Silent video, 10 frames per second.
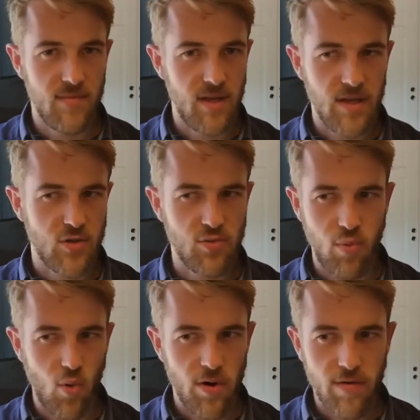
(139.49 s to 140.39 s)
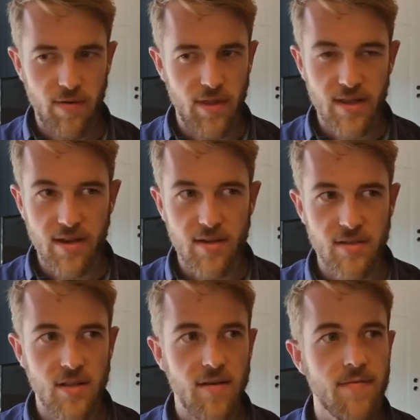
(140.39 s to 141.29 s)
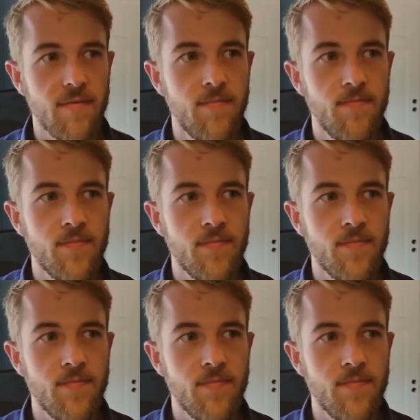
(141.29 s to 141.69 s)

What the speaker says: like support for that kind of stuff.